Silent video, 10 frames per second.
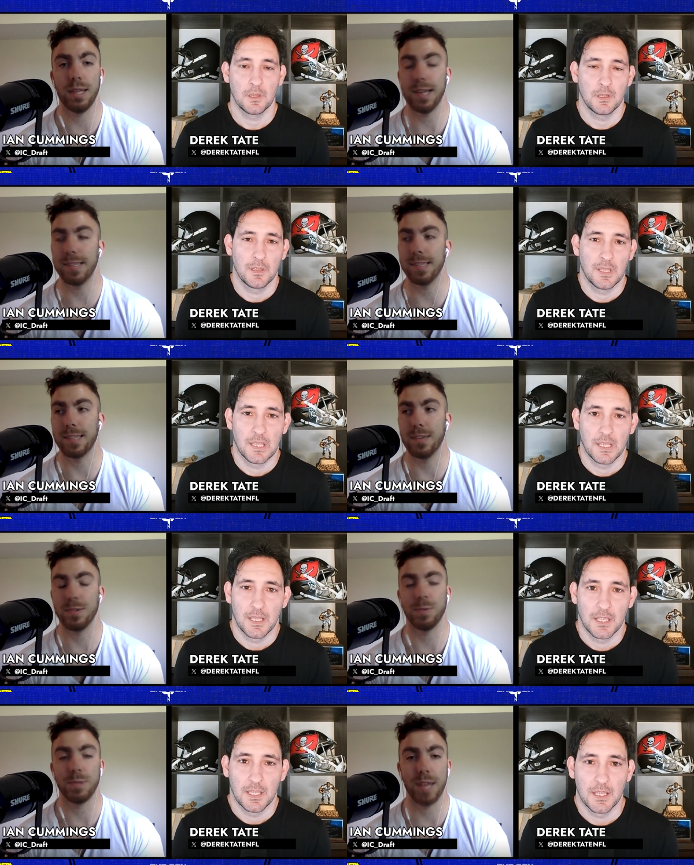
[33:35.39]
Speaker 1: he has the
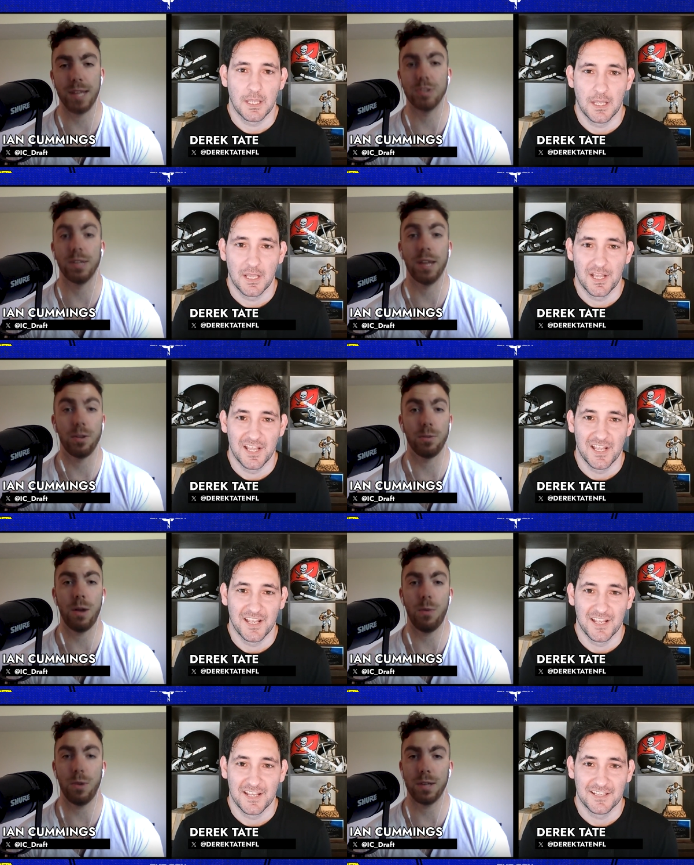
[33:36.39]
skills to potentially enter the
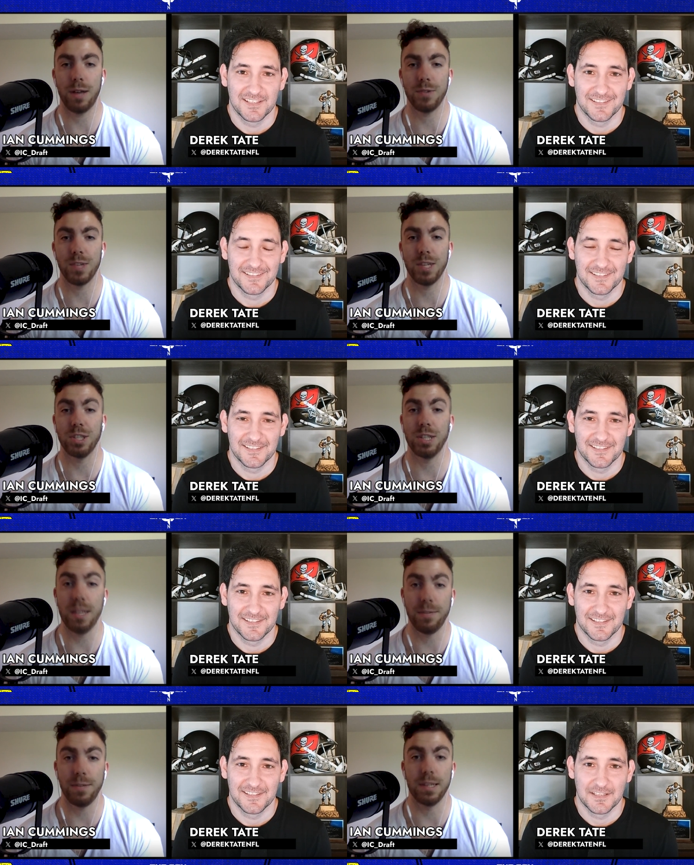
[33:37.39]
round one conversation
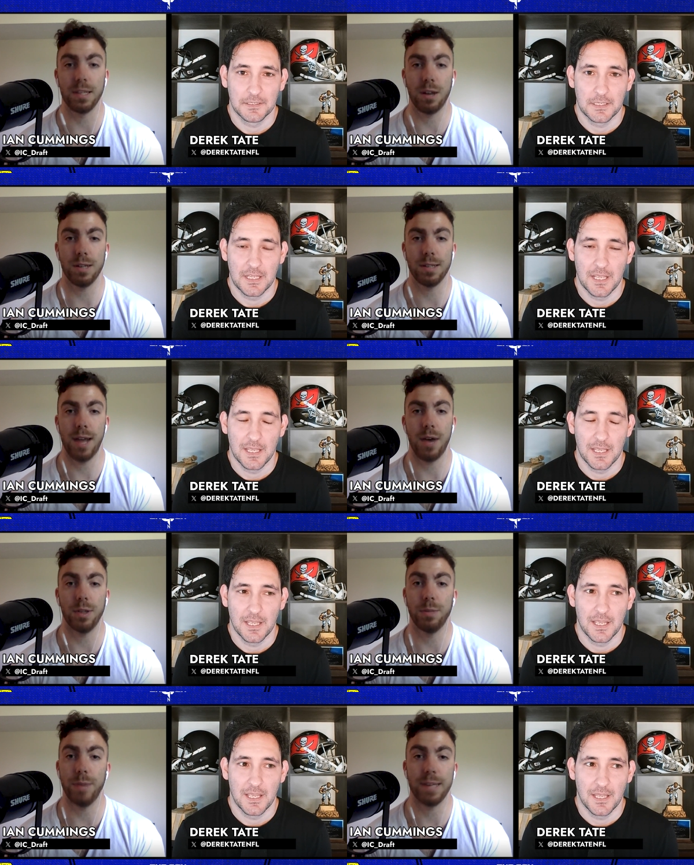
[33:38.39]
if he can cut
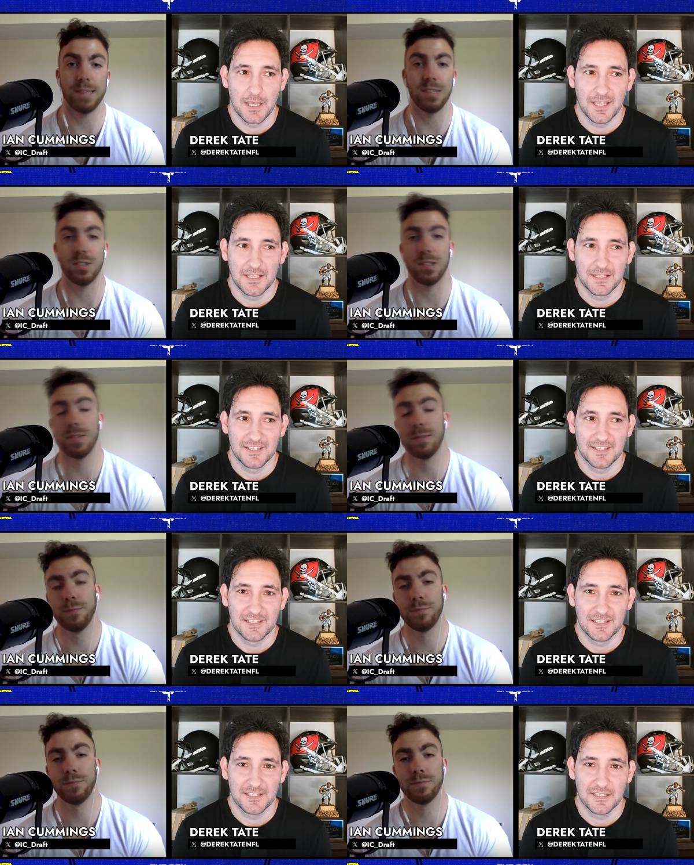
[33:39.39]
down on the bad decisions
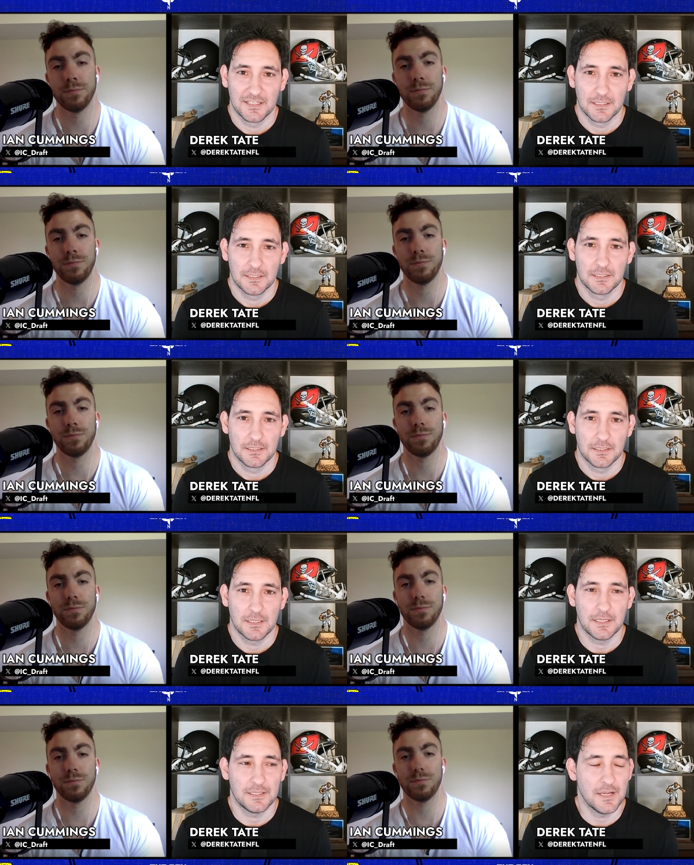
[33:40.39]

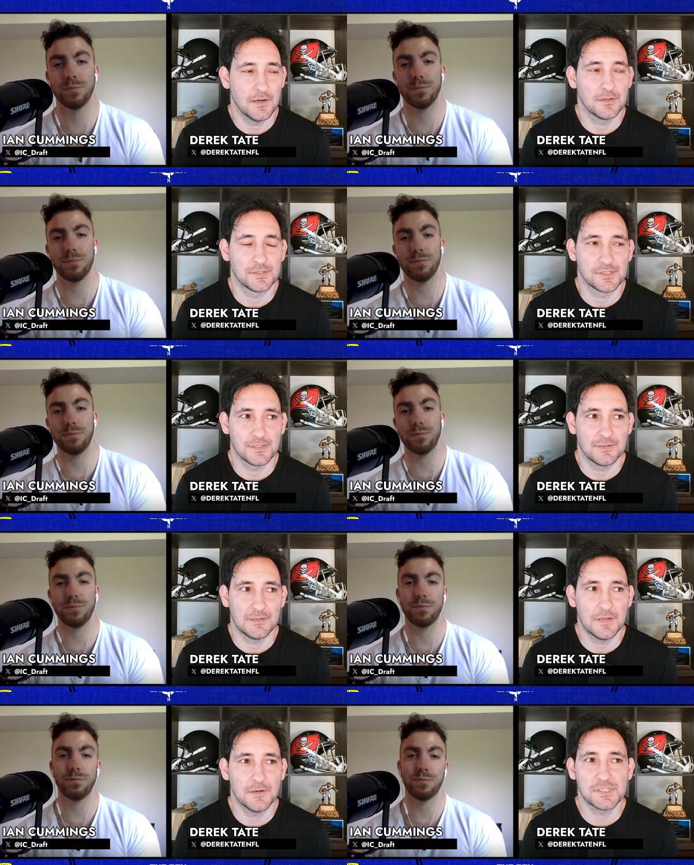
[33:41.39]
Speaker 2: there's
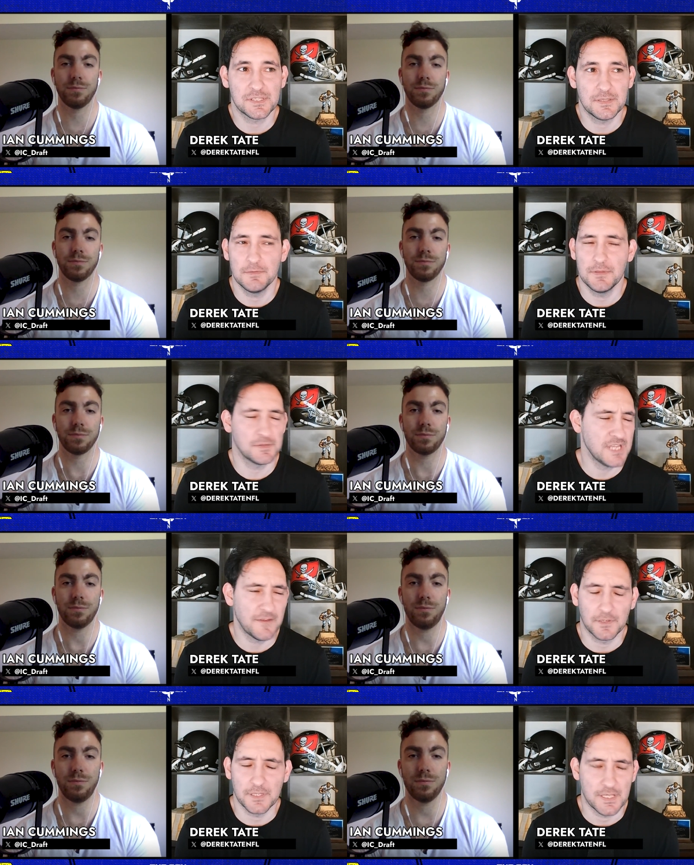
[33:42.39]
there's there's
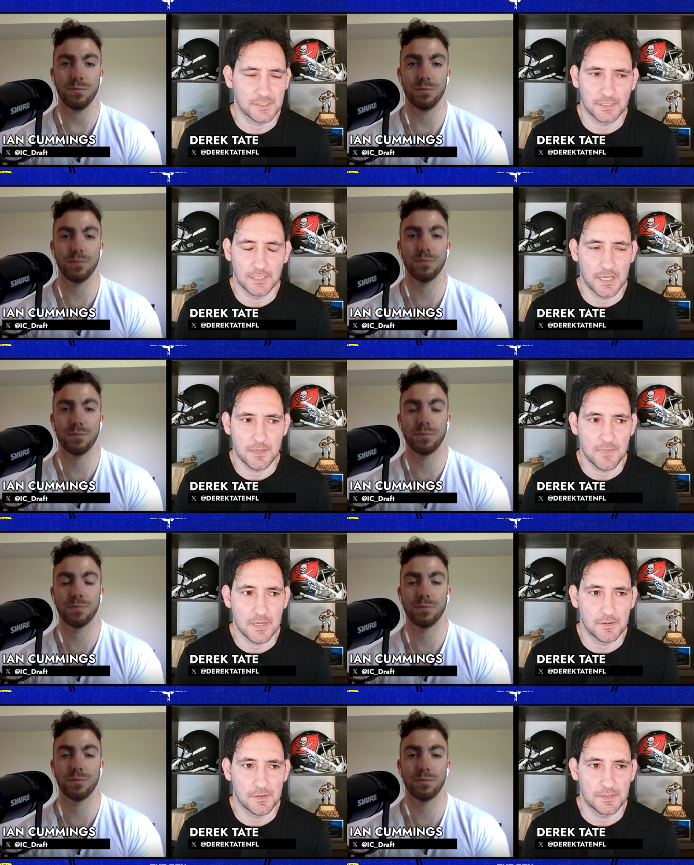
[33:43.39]
definitely things to like. I
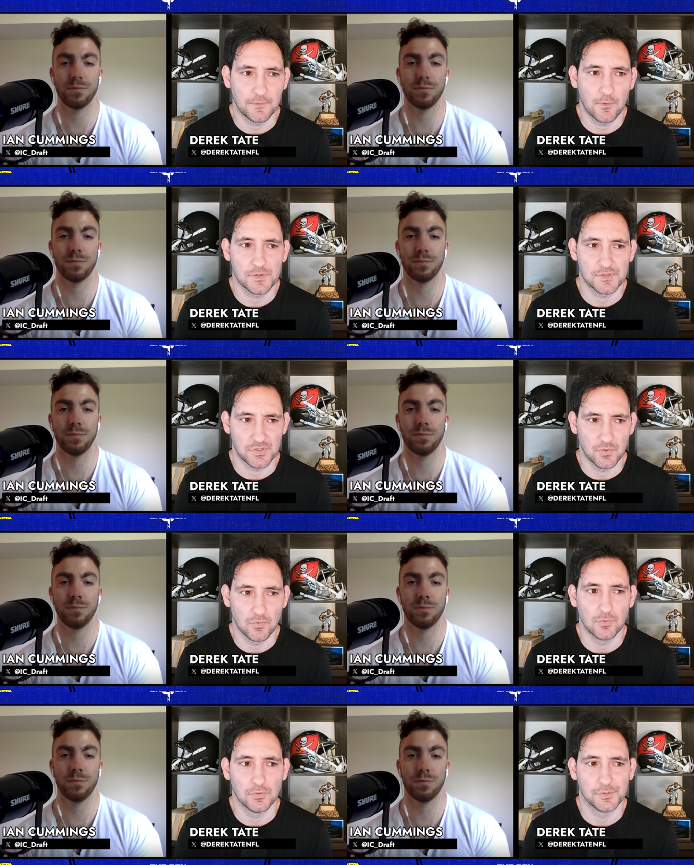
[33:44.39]
mean, as far as the
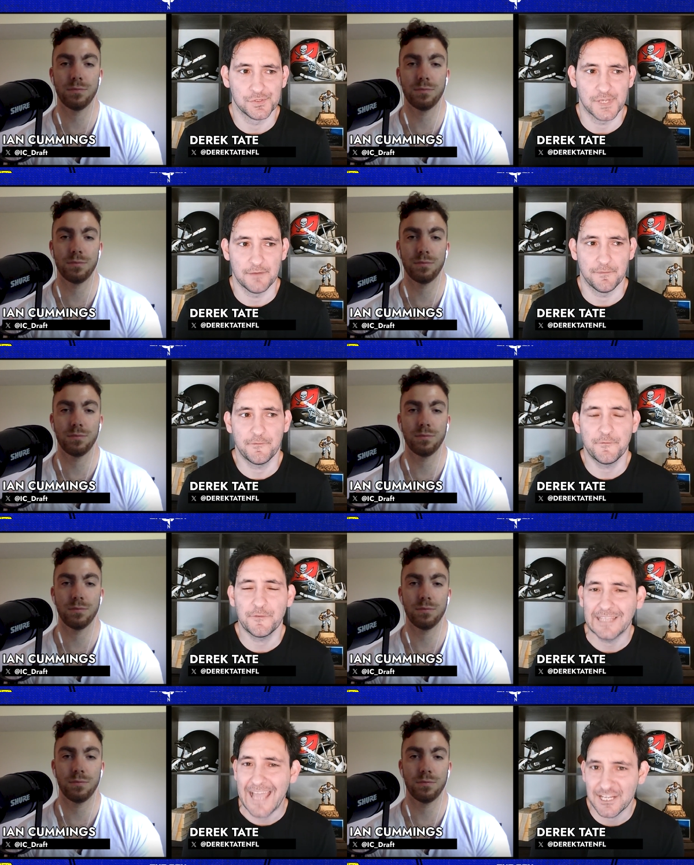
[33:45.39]
tools and
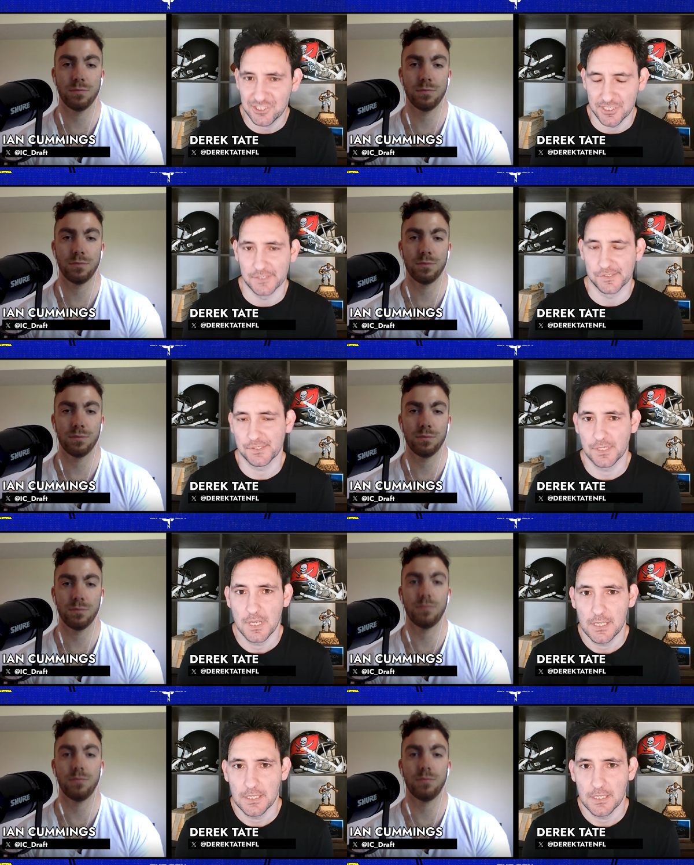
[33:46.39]
flashes